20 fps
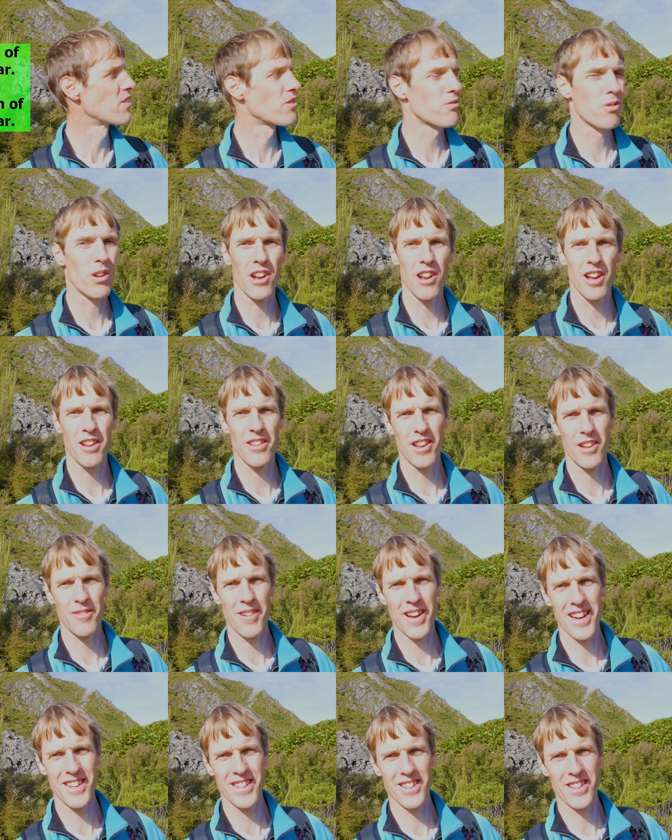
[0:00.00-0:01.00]
That's what
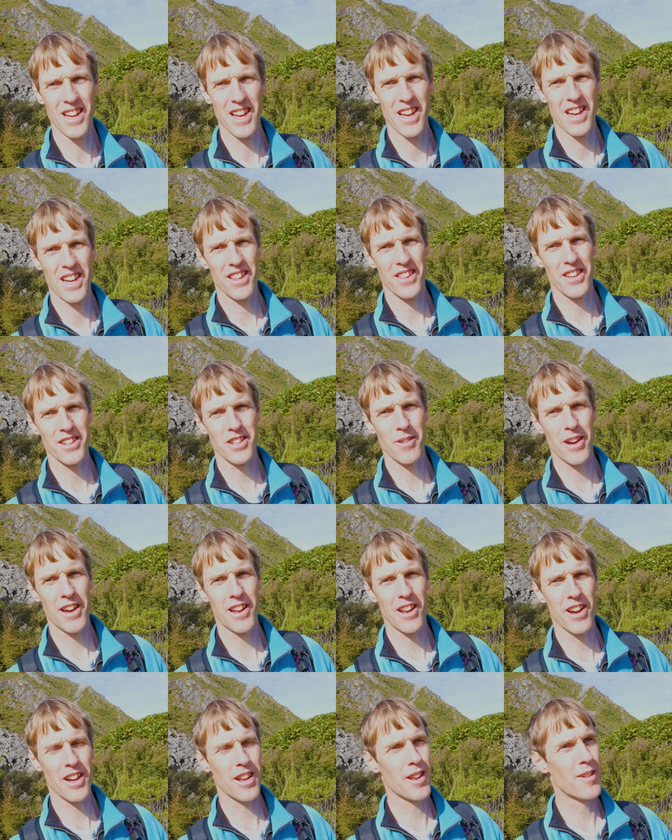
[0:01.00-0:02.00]
I like. Things
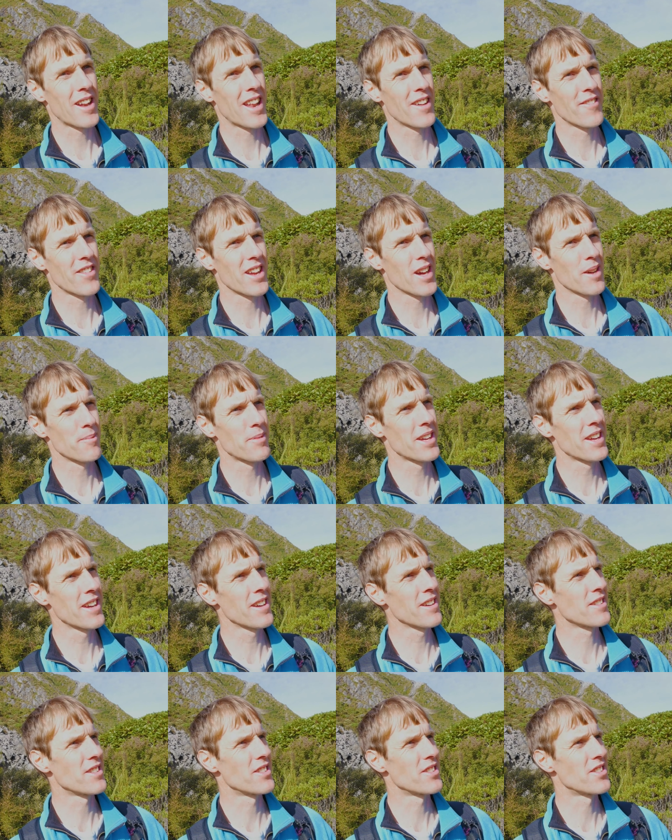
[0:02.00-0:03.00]
about loving it up
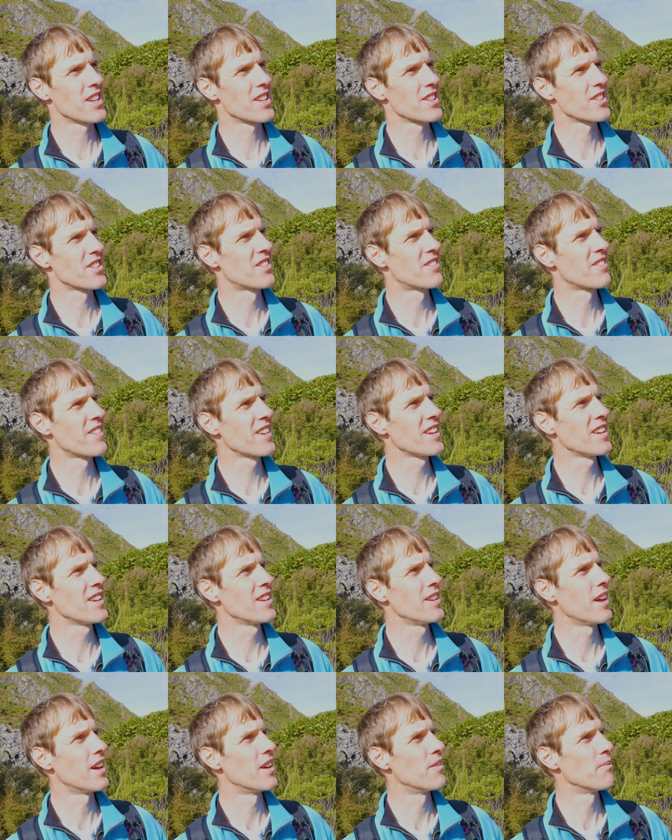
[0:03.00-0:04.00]
here is that it's
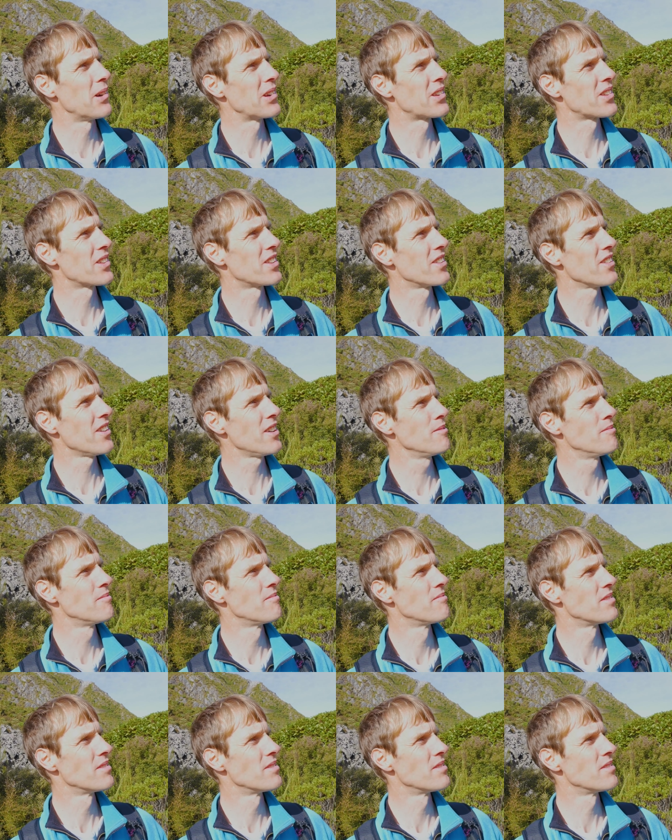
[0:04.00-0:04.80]
green most of the time.